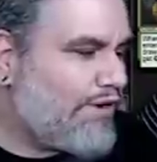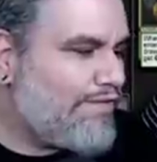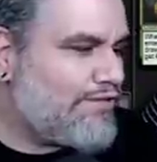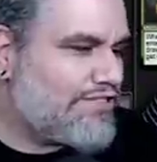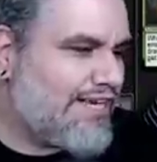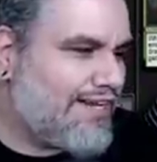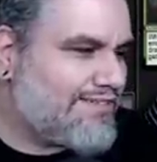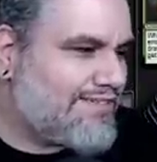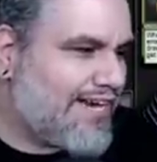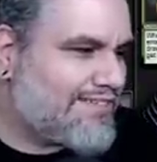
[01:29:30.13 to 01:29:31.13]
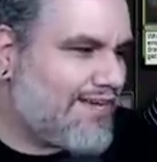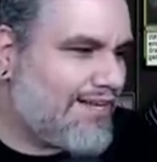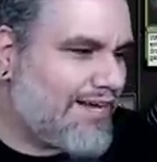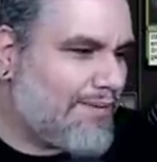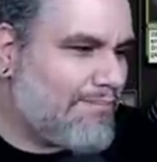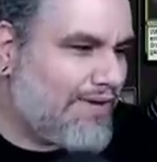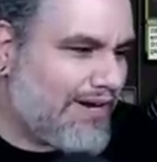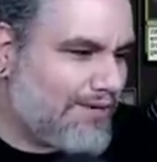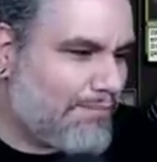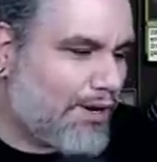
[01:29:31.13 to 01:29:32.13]
What if you just had a Texas, like
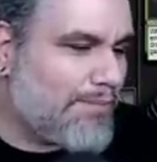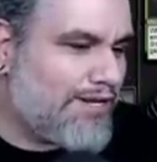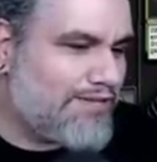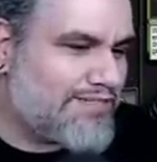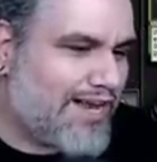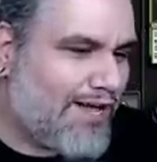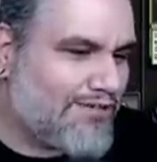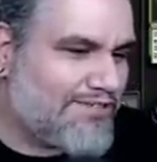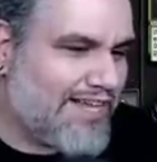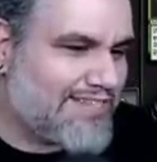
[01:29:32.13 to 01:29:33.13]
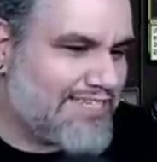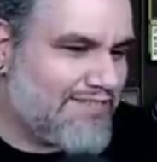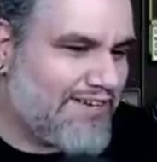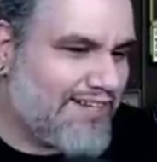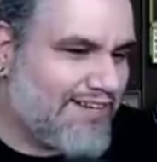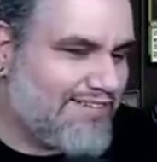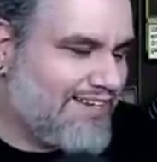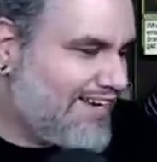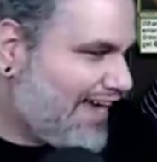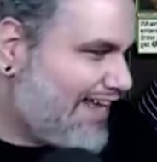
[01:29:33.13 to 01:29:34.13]
a barbecue style Thanksgiving though,
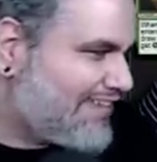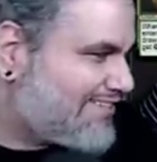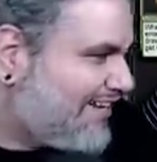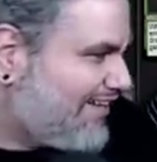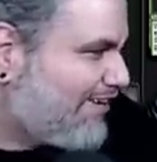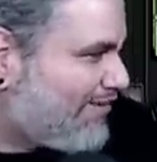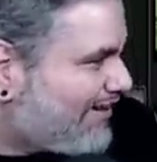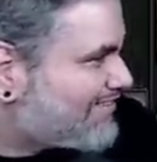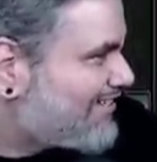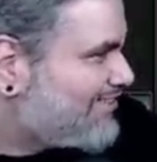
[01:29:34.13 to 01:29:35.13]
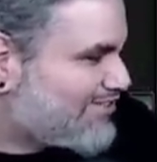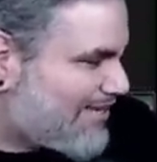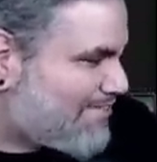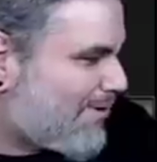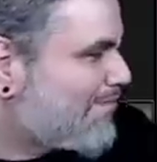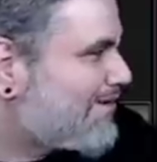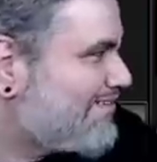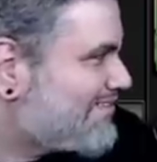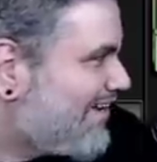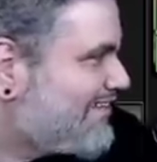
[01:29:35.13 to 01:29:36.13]
and instead of like regular sides, you just had
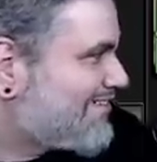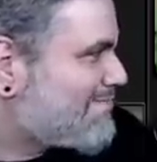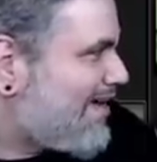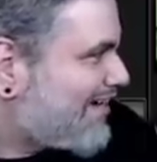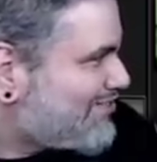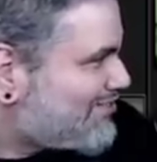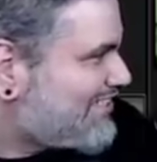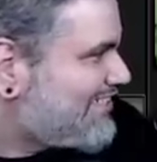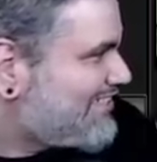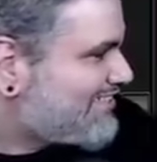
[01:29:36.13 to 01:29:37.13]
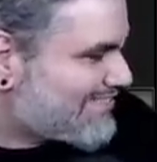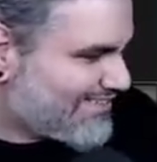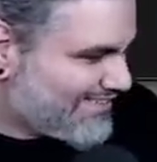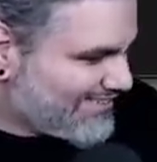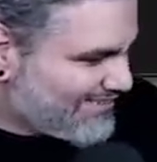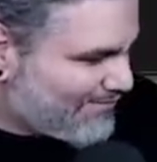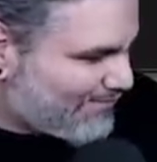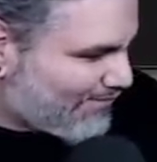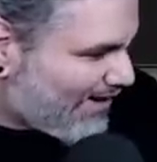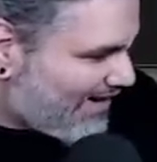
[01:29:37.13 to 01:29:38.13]
barbecue sides like mac and cheese,
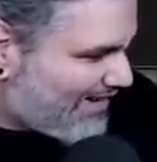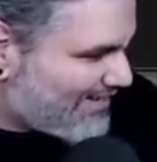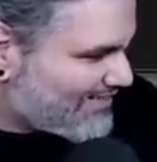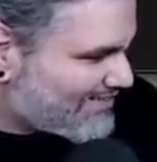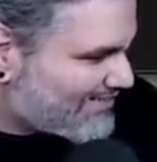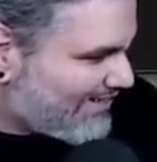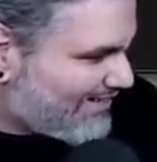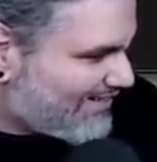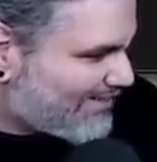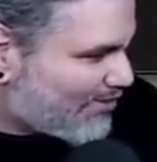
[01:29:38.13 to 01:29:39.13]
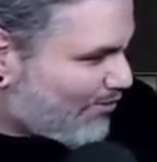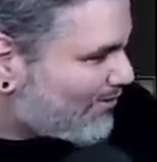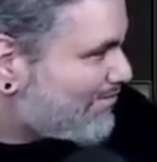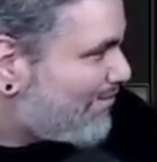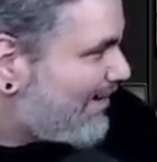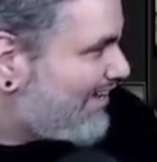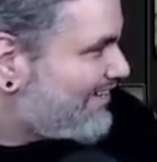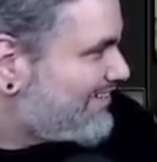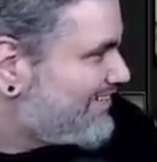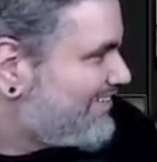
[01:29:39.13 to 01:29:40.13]
fries,
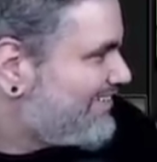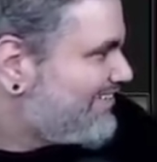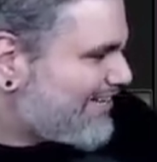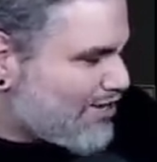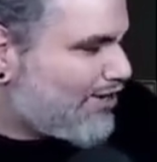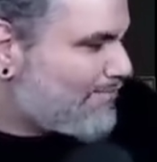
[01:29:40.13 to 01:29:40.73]
cornbread, like